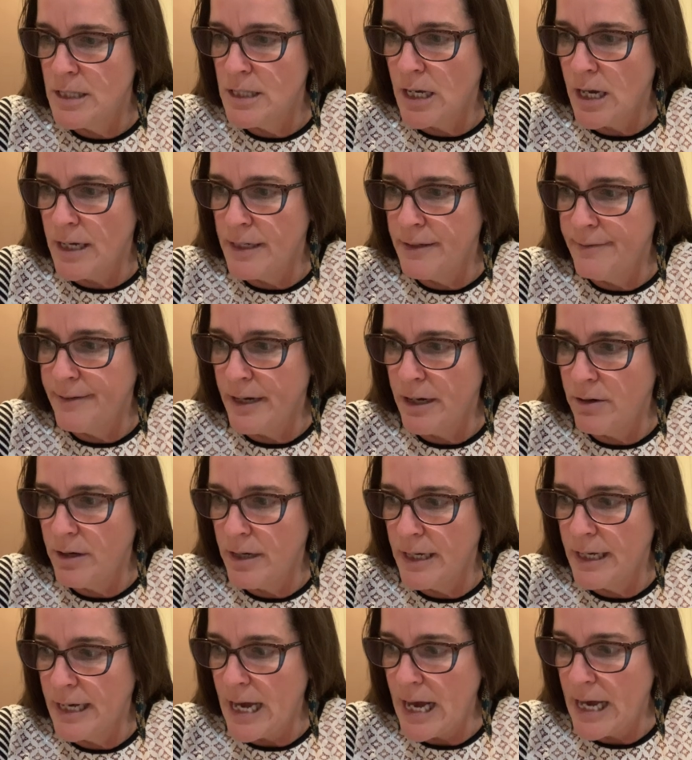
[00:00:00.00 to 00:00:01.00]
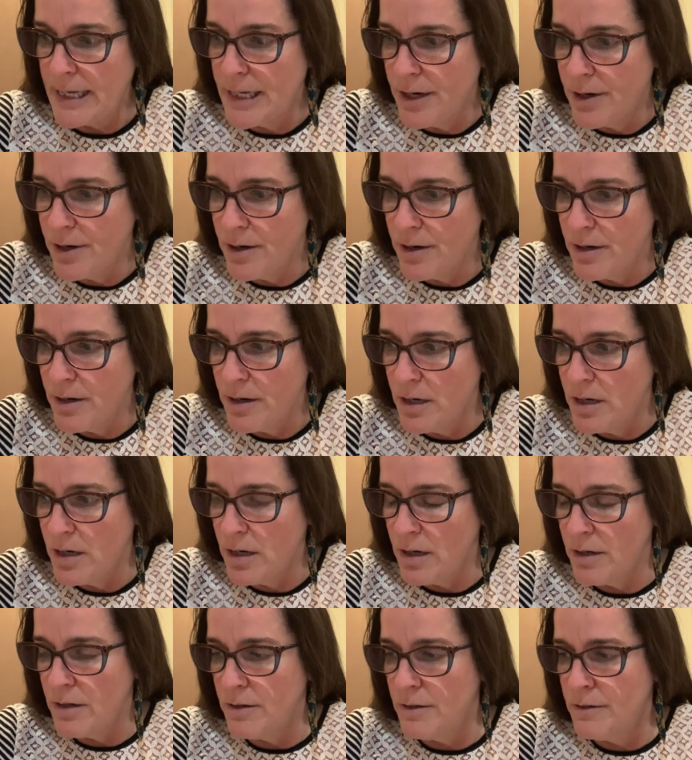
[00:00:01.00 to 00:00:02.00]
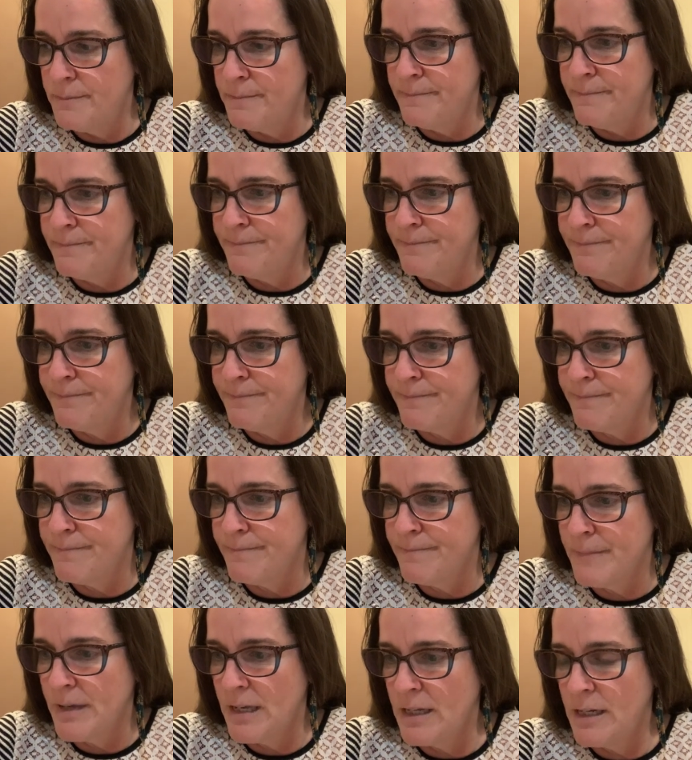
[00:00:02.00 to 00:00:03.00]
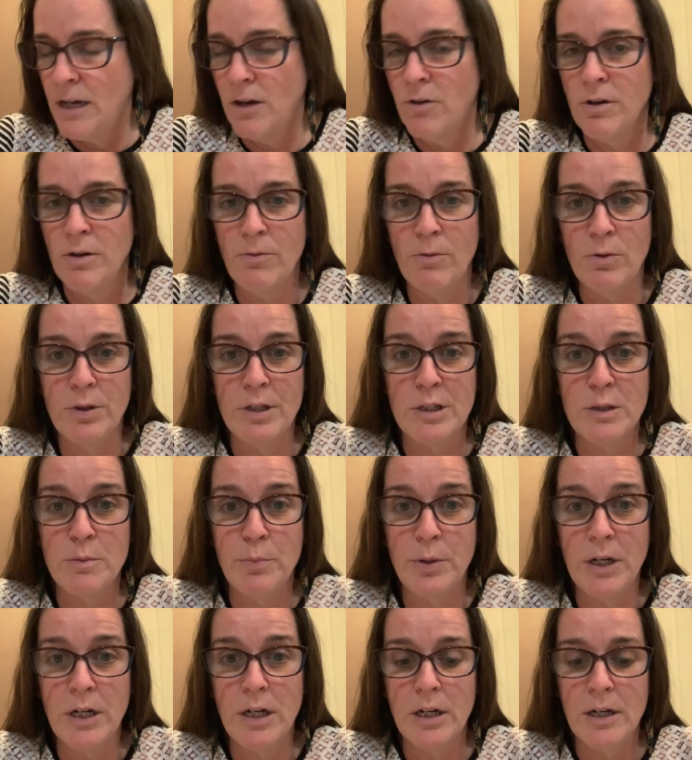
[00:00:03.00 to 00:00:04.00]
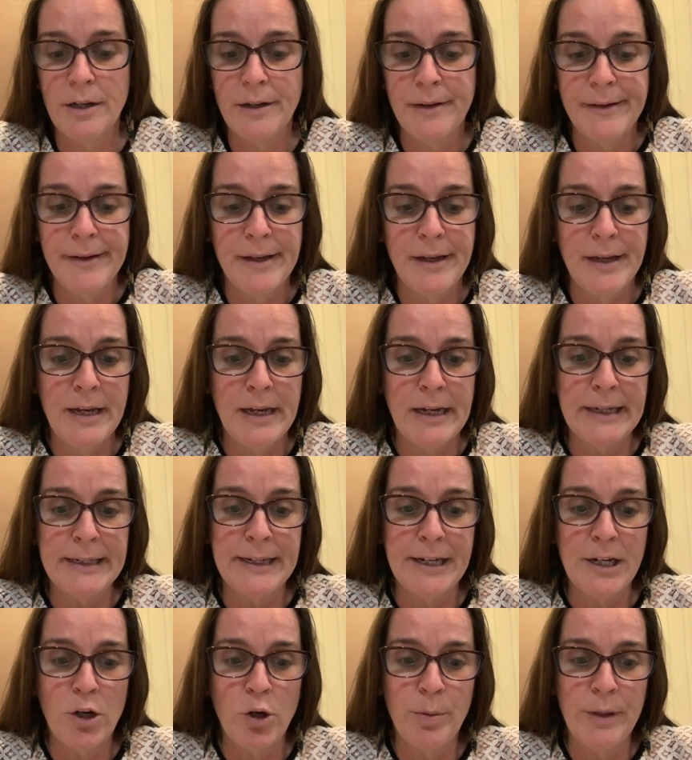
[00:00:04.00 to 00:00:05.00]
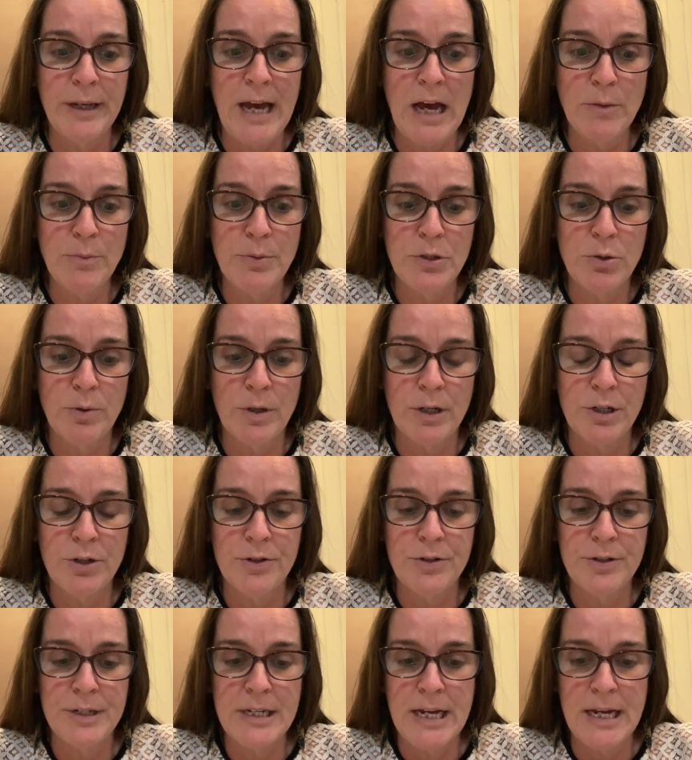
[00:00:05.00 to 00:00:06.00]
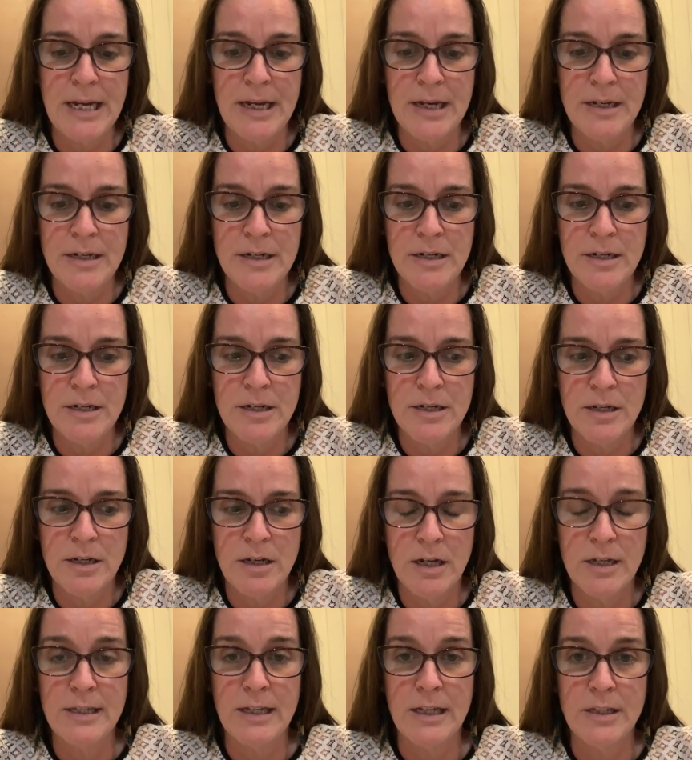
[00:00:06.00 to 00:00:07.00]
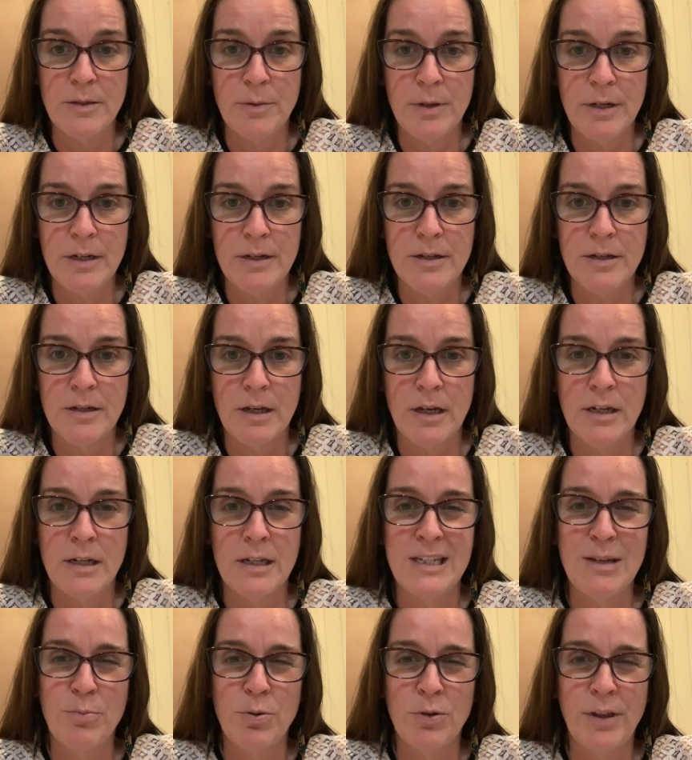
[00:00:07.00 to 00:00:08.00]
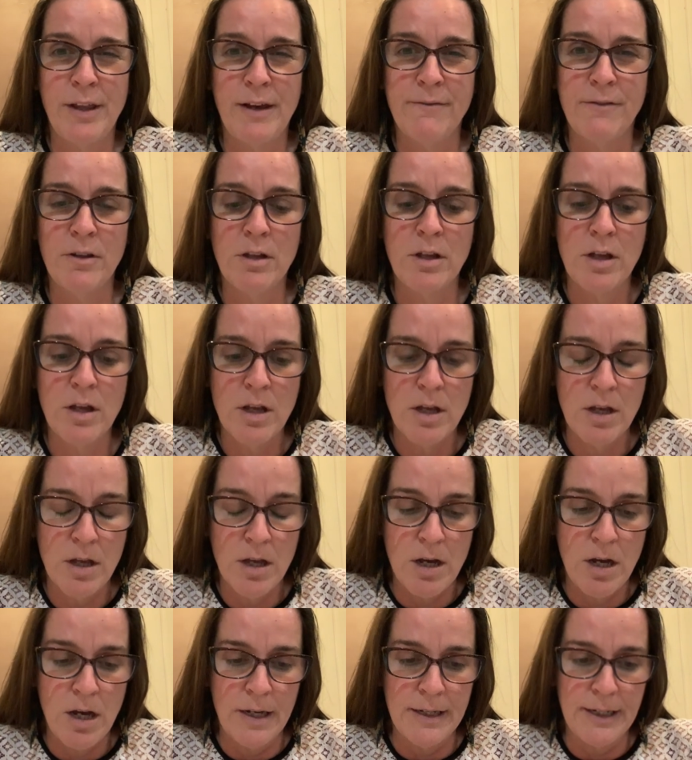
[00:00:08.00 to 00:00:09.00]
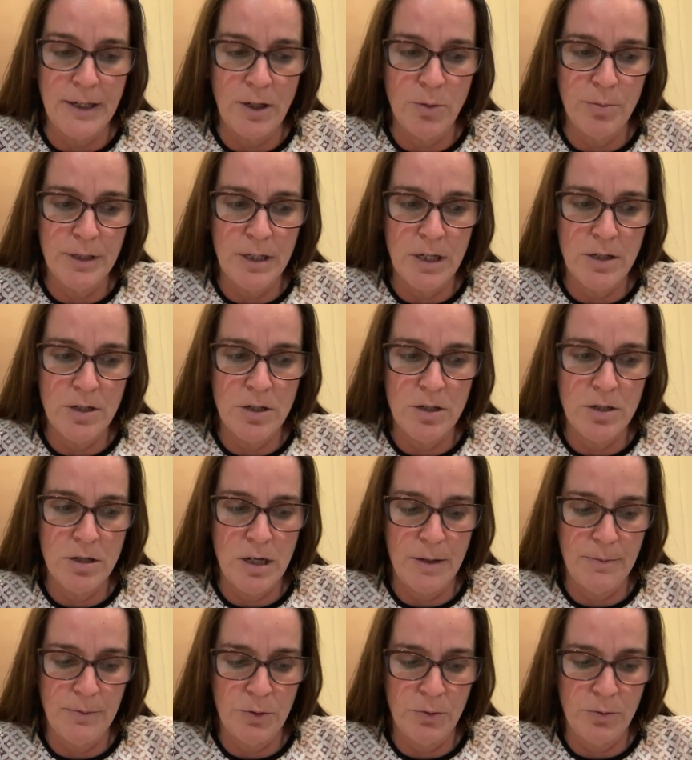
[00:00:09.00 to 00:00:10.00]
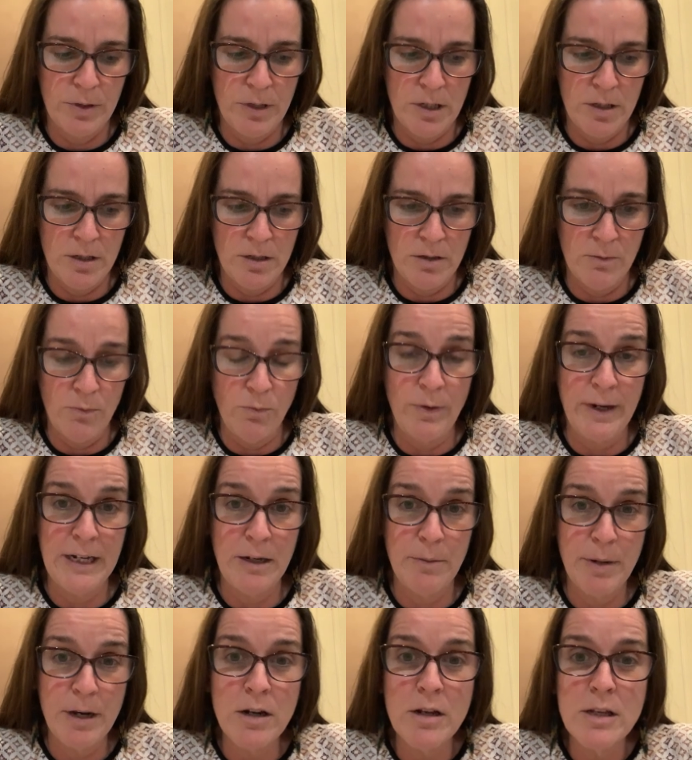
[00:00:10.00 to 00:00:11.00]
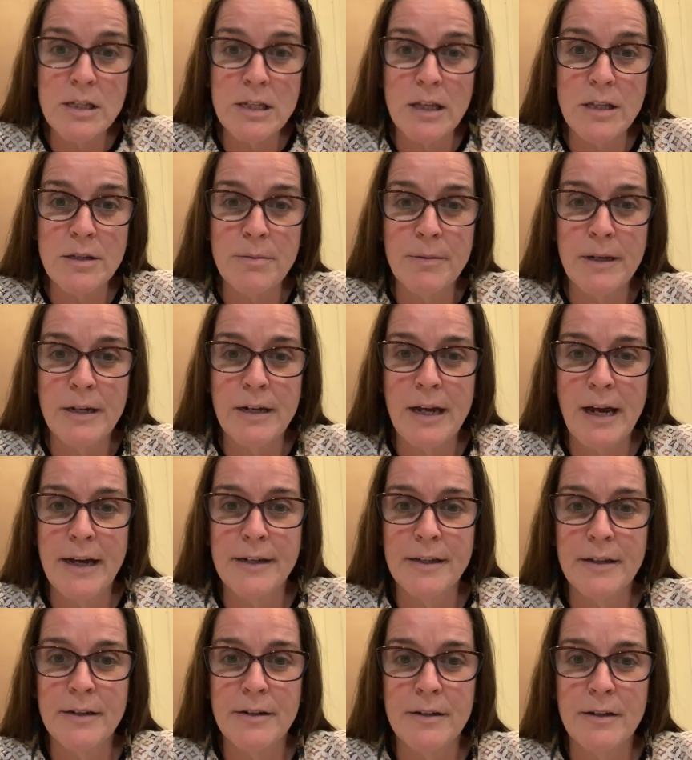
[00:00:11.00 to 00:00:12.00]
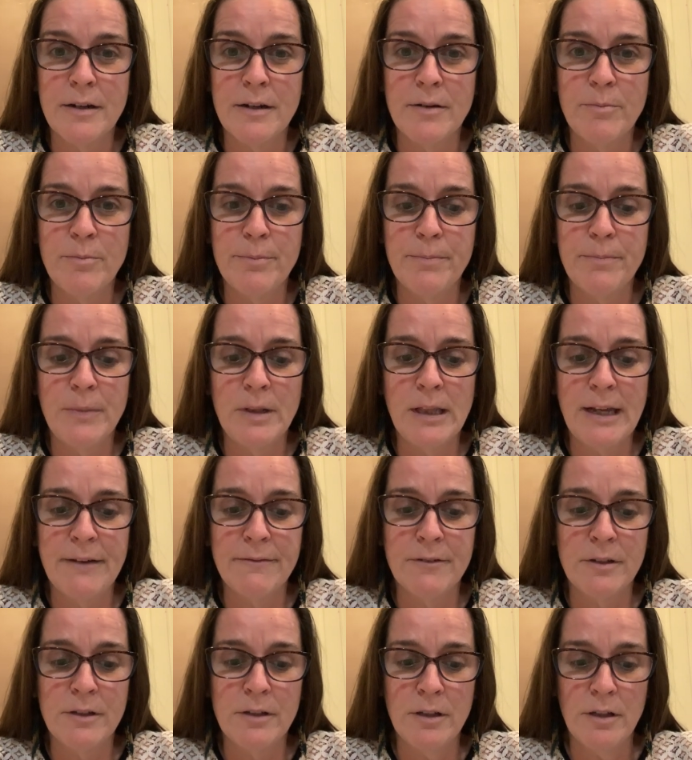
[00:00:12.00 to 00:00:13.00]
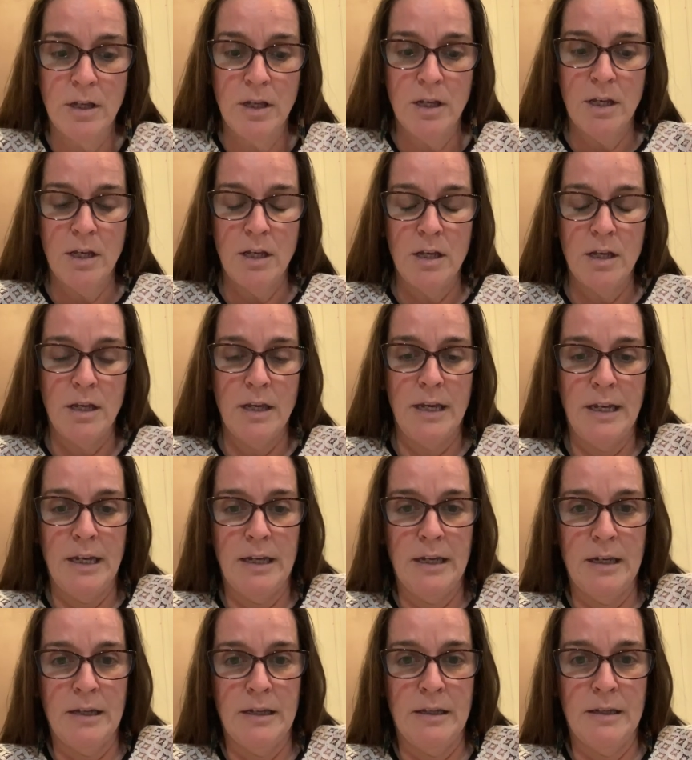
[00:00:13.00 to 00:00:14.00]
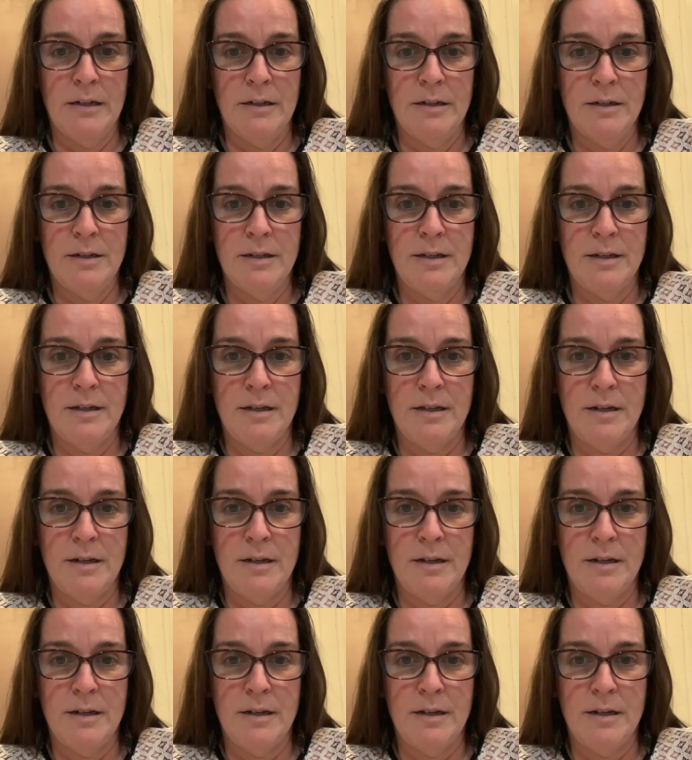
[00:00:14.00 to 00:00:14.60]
the kind of how I got here and how I wrote this book. And I hope it helps you understand assessment at a deeper level. And I hope it helps you write about assessment at a level. And